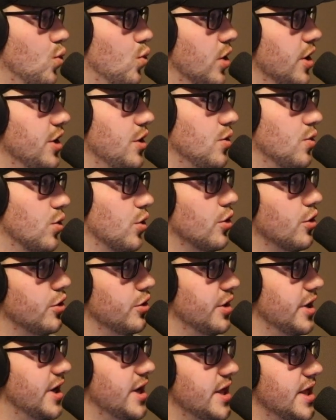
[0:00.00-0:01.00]
what you
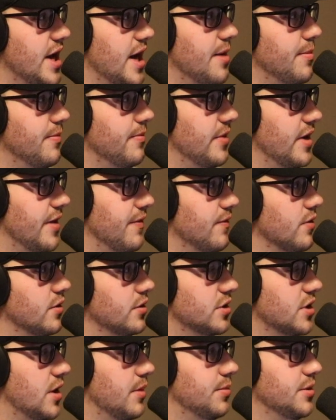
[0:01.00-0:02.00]
learned in that
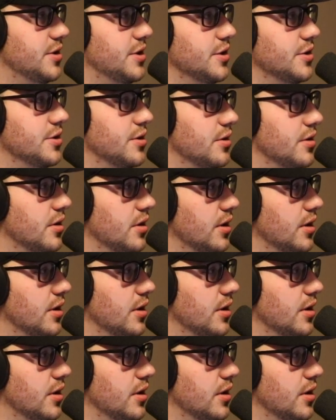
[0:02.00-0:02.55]
first competition.